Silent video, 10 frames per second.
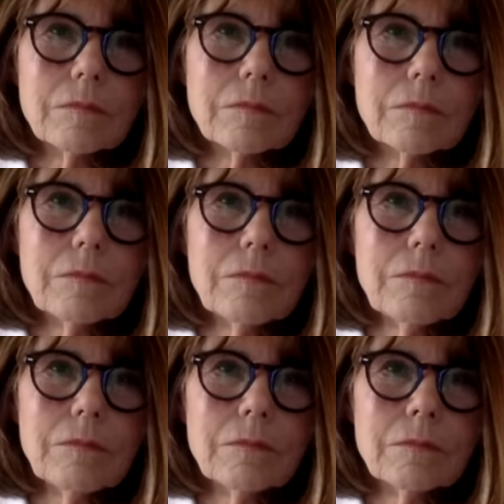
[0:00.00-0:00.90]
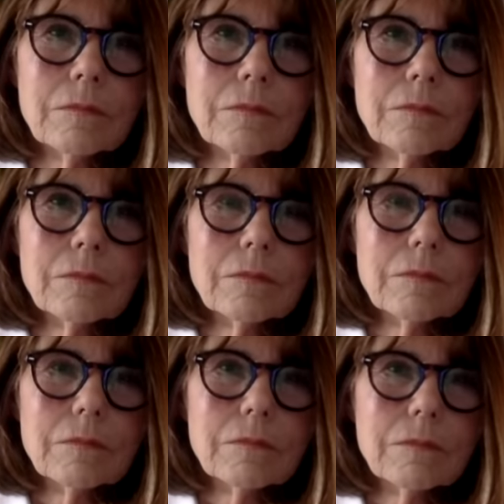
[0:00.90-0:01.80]

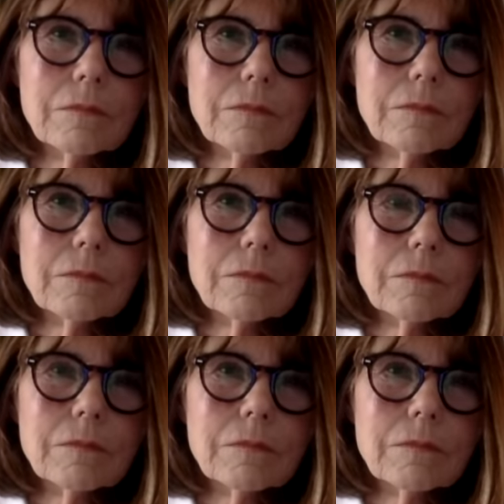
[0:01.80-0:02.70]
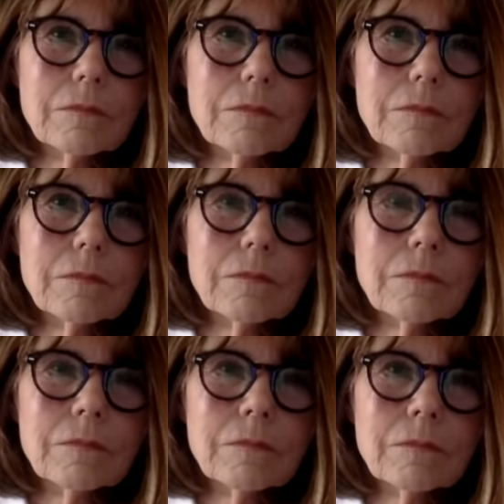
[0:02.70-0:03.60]

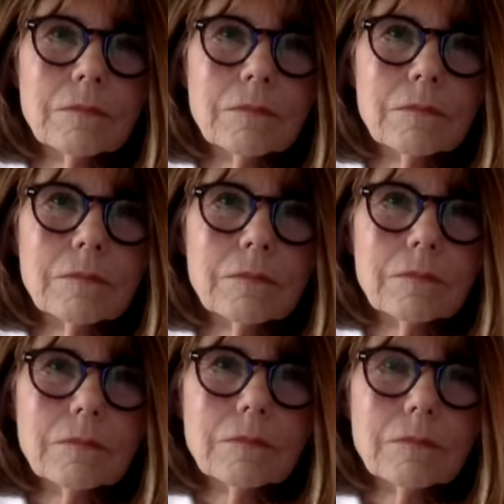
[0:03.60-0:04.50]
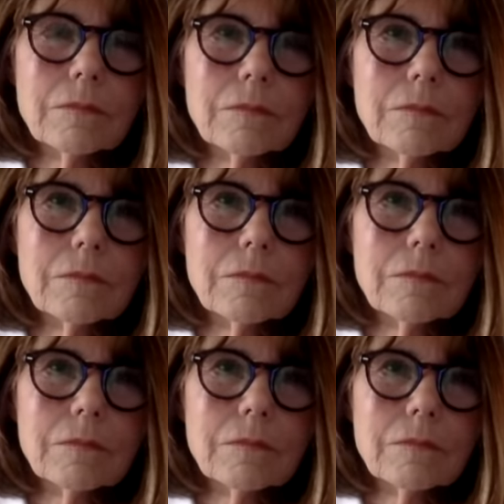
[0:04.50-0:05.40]

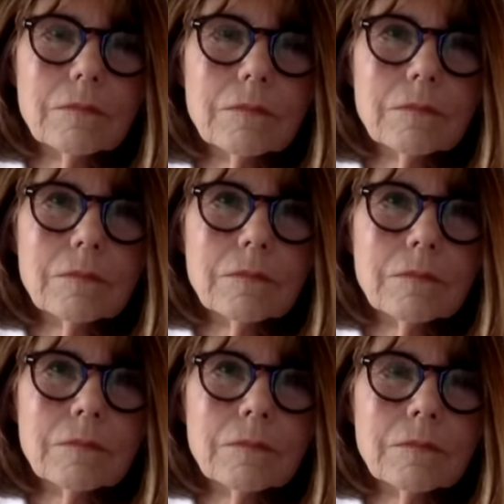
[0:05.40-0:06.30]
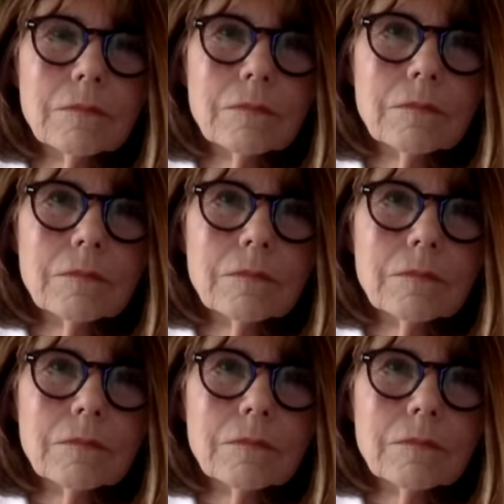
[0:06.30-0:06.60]
No words are spoken by the person on screen.